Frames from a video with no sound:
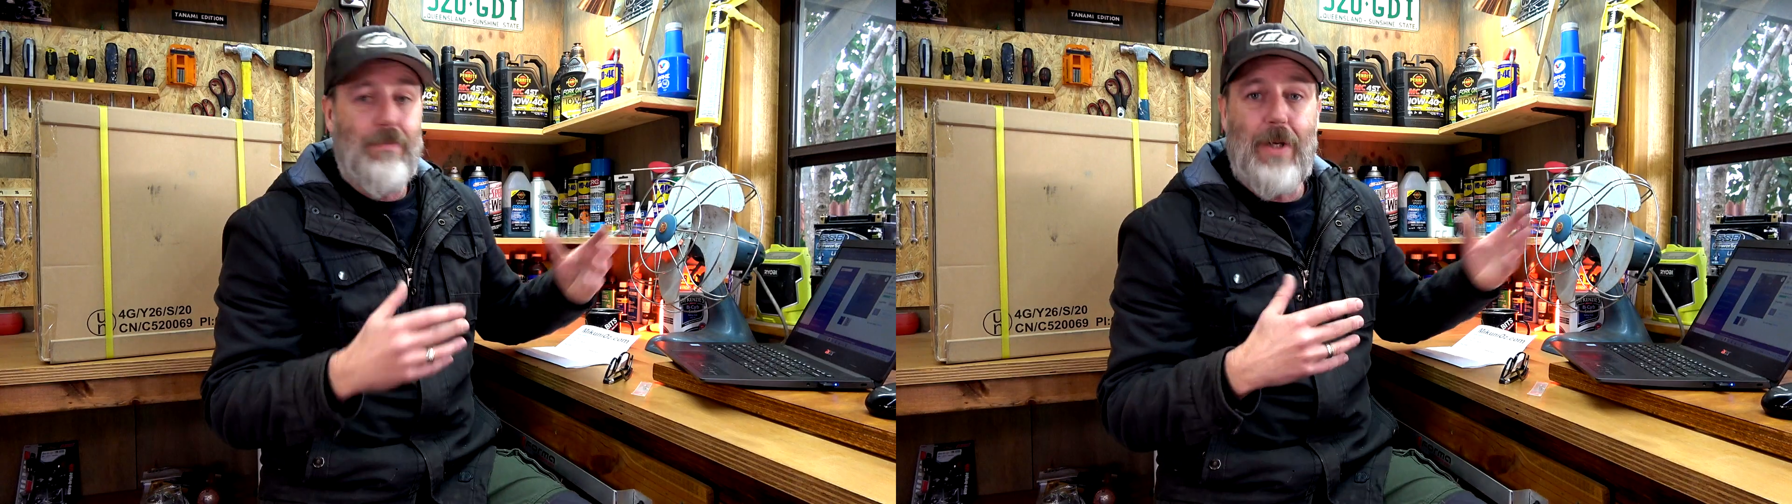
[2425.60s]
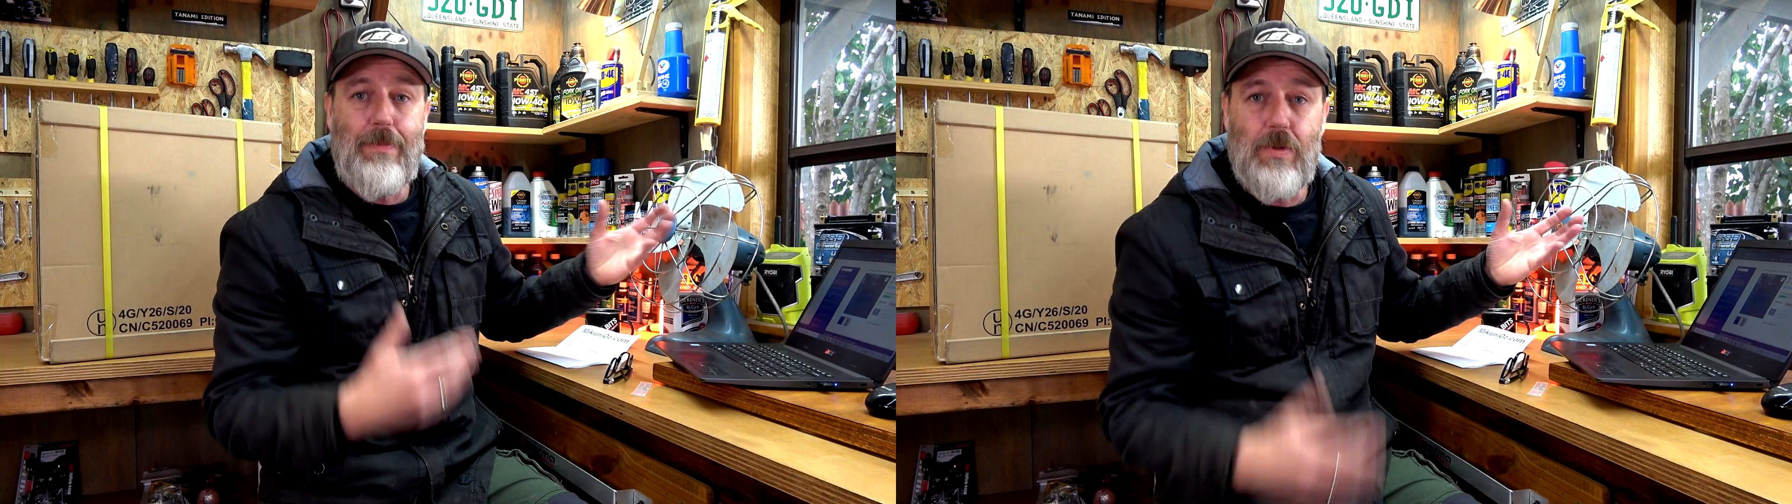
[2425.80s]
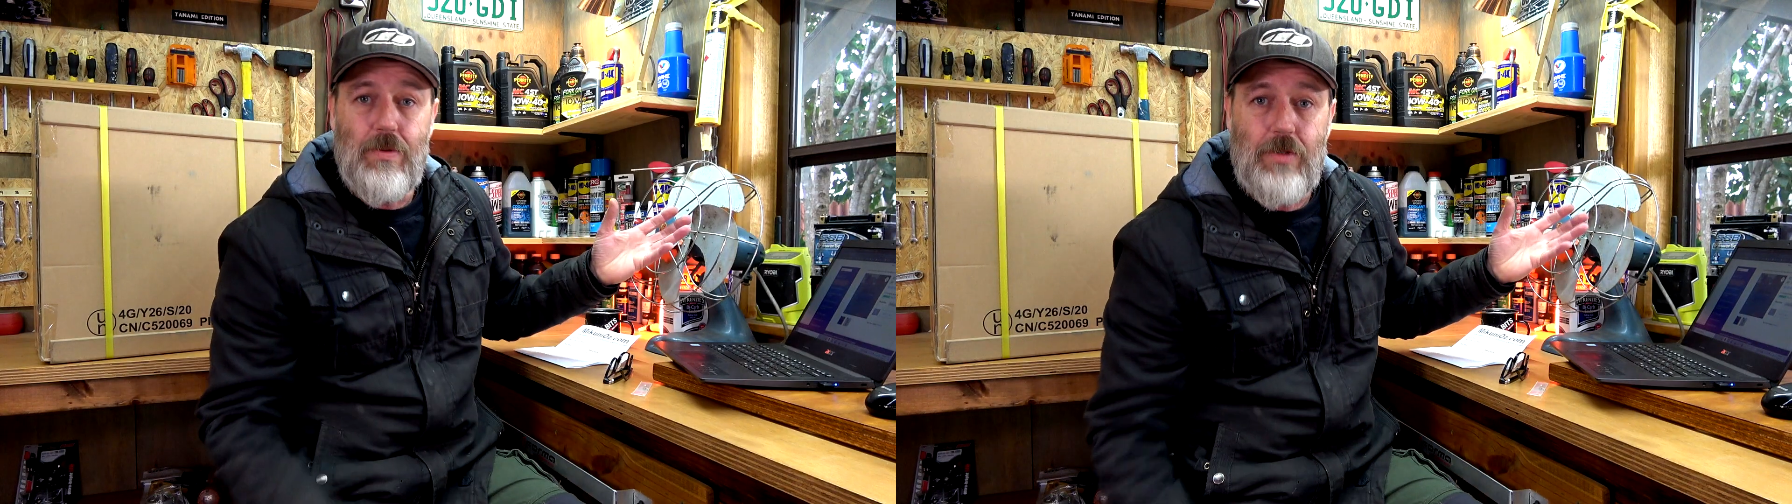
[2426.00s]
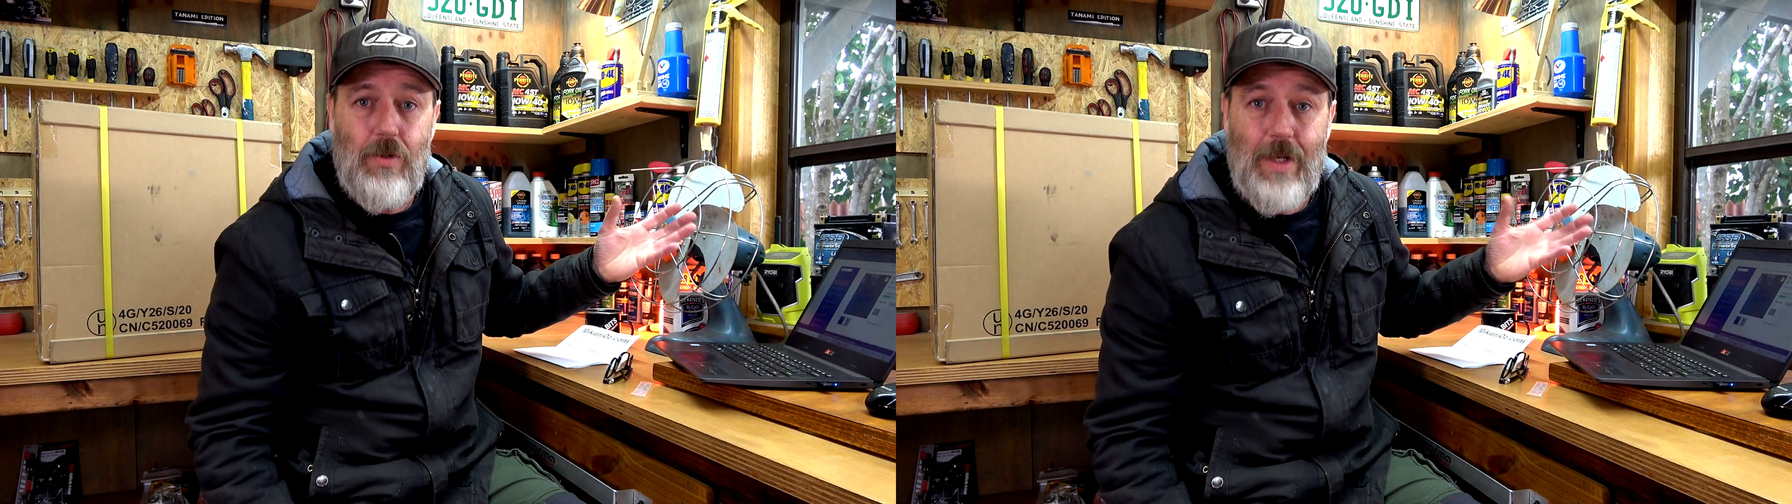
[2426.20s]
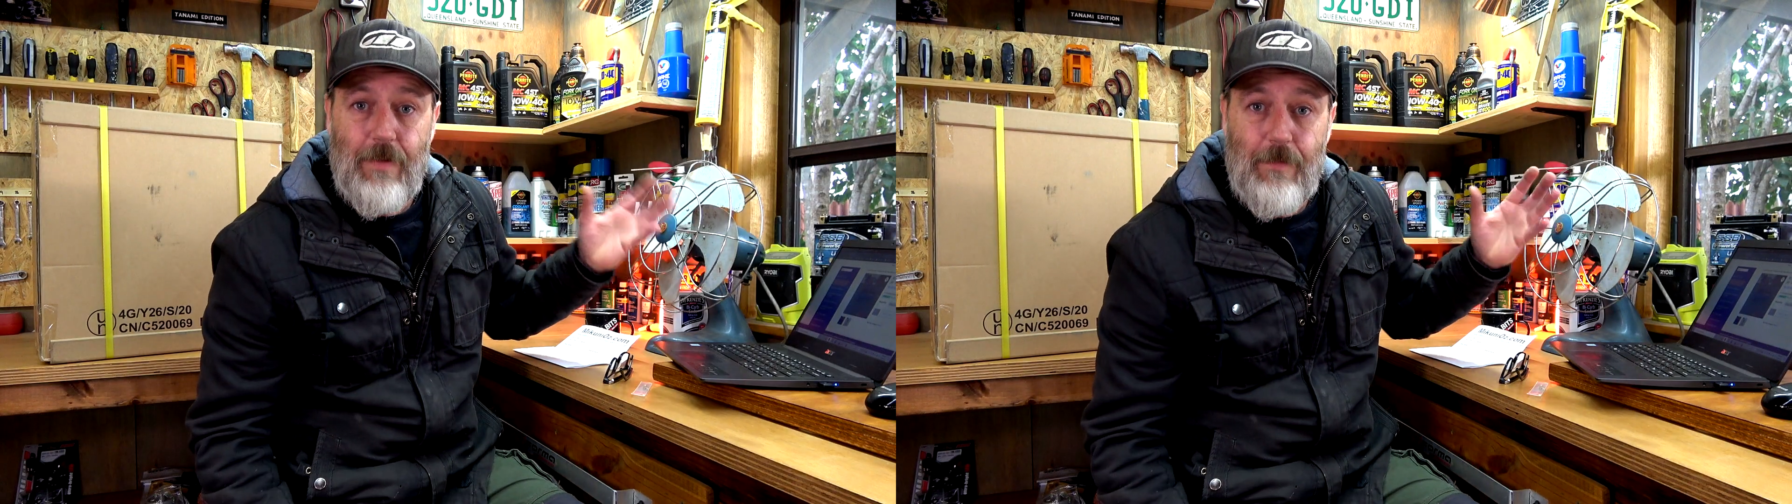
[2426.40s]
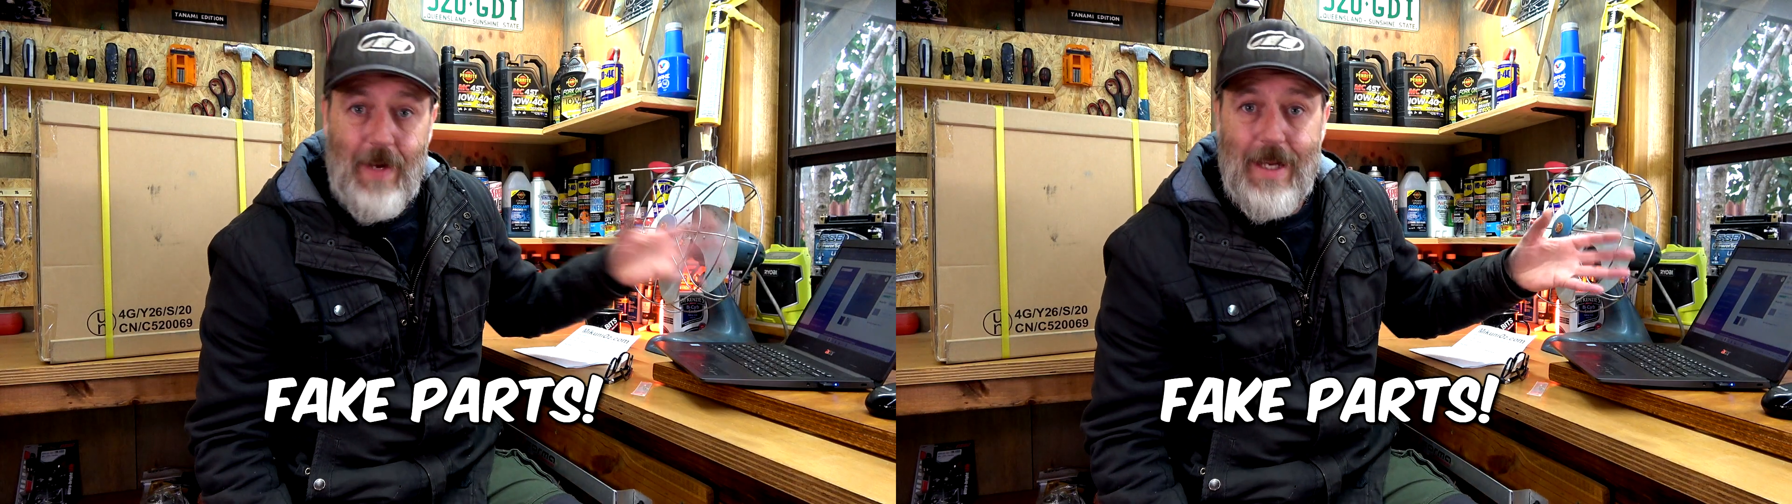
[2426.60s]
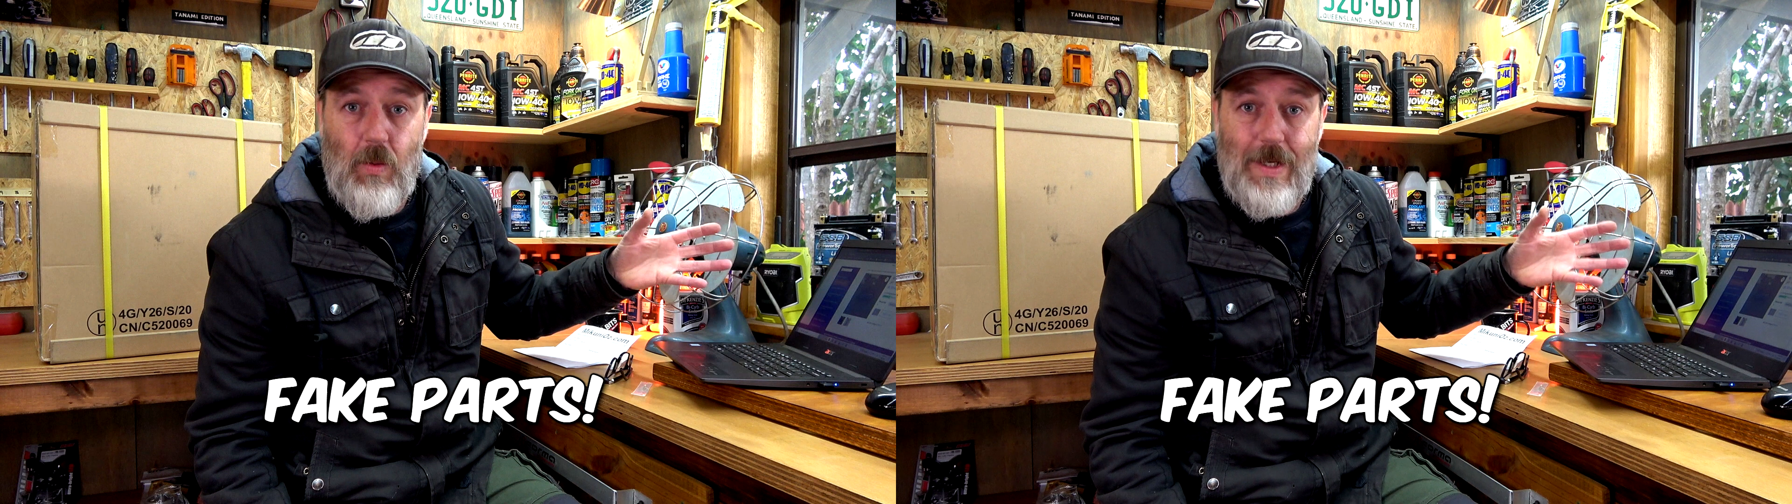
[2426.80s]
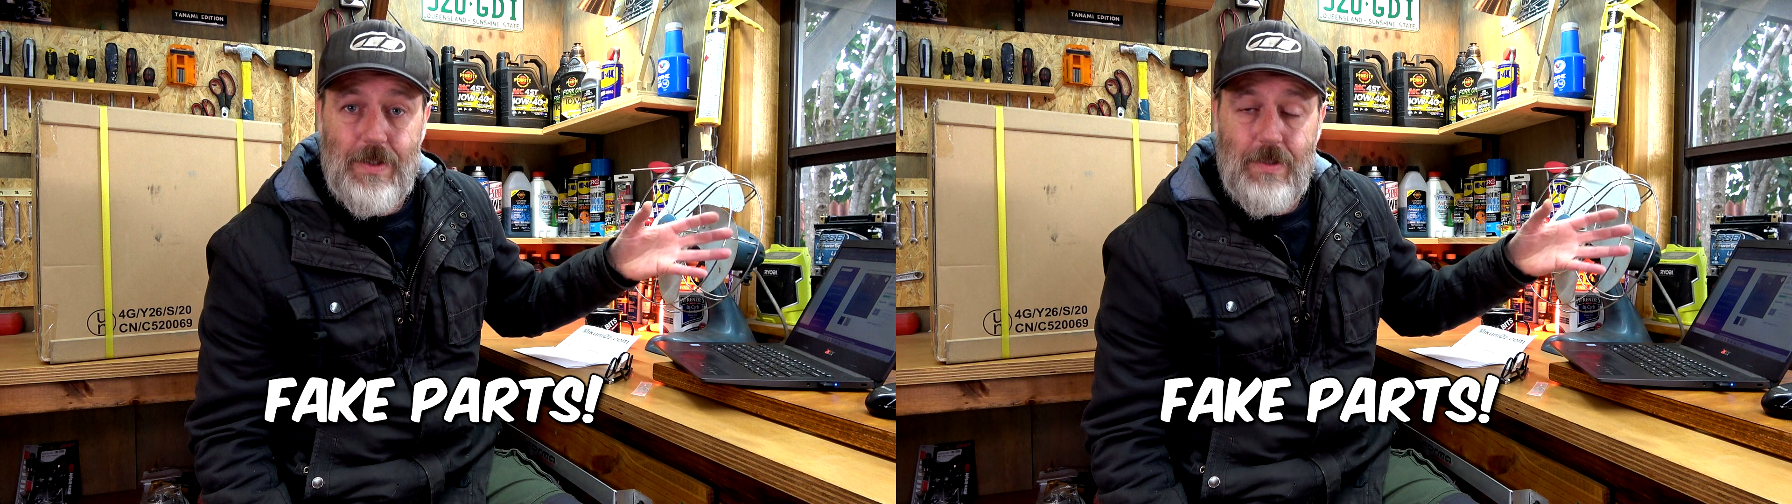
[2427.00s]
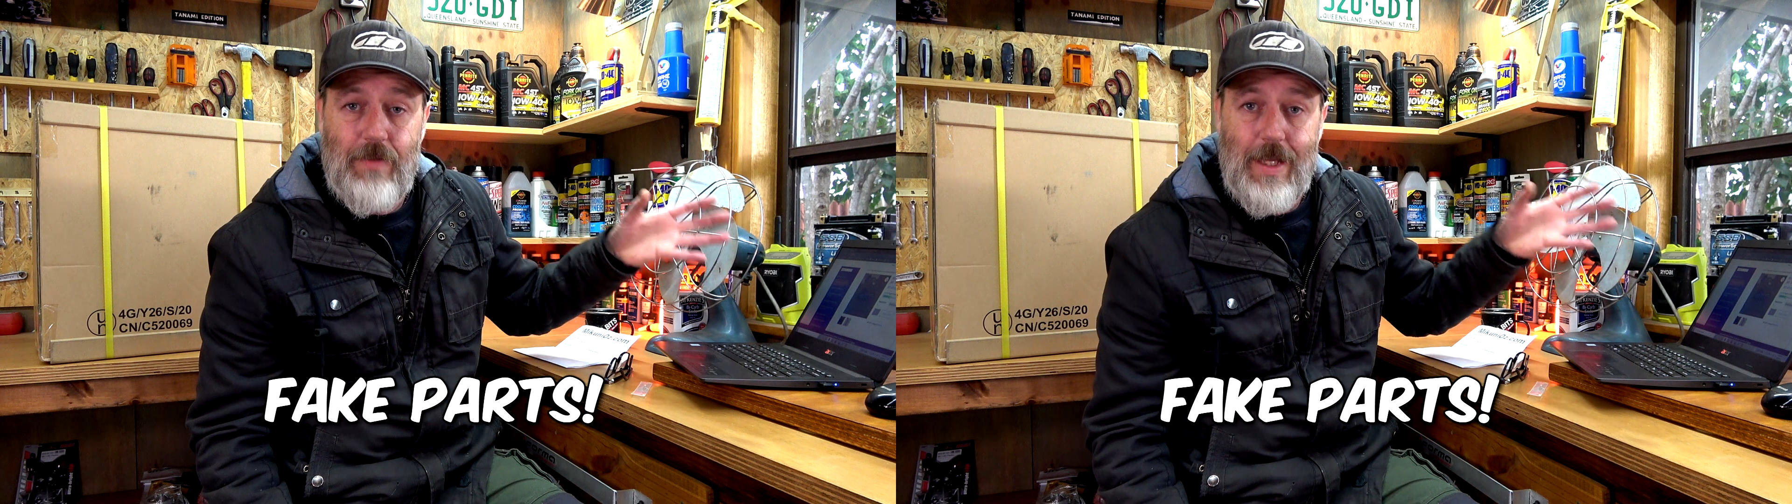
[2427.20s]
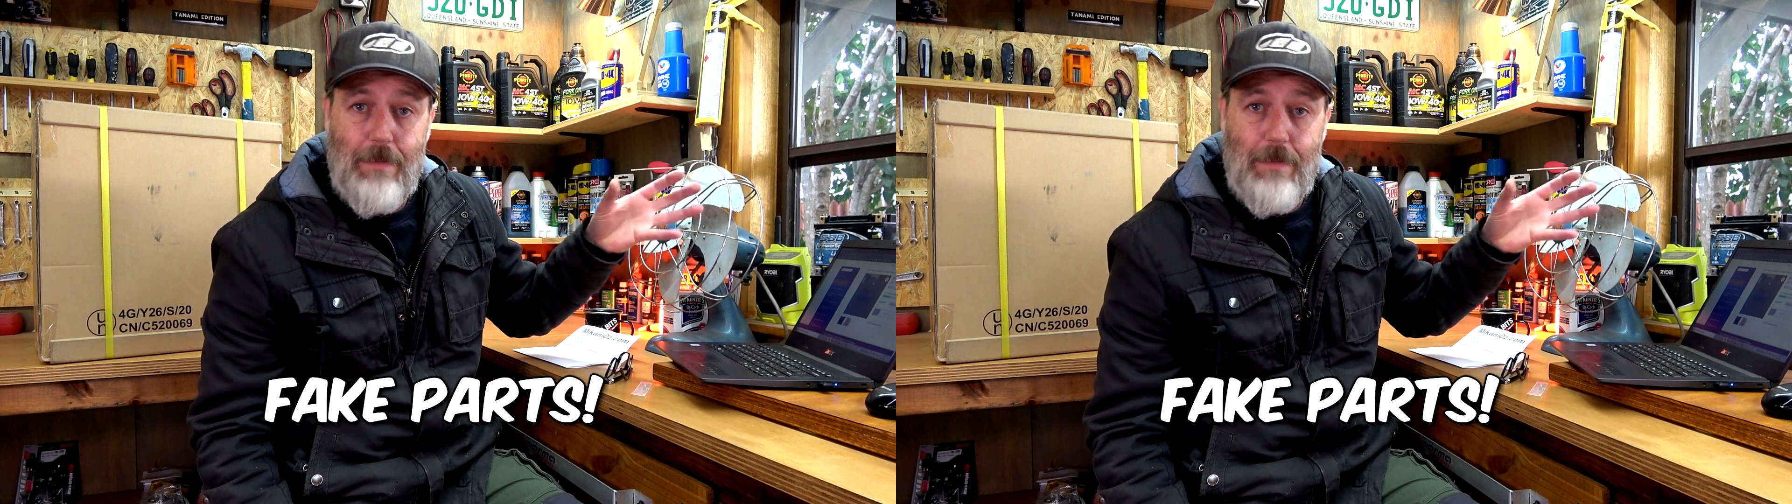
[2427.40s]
people doing fake ones of their